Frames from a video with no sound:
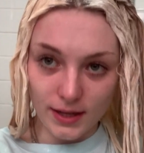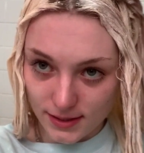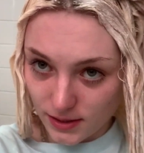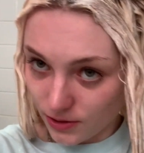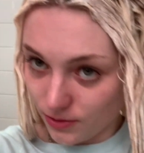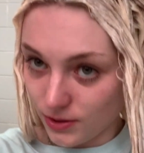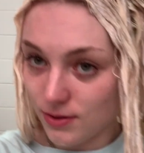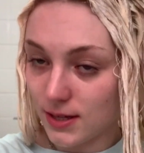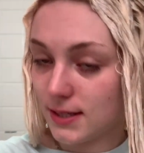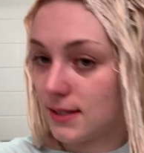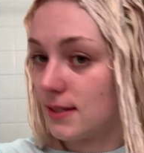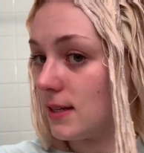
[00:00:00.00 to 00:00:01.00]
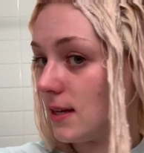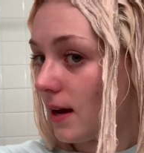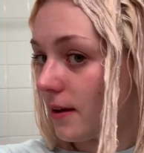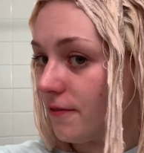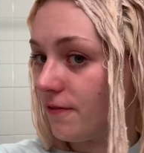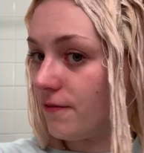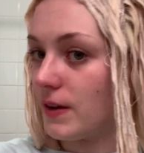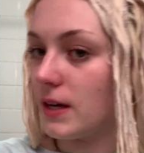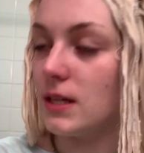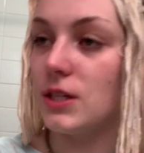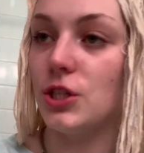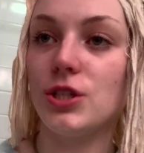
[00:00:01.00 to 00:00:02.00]
so you can see I
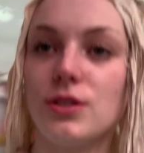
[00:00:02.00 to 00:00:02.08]
finished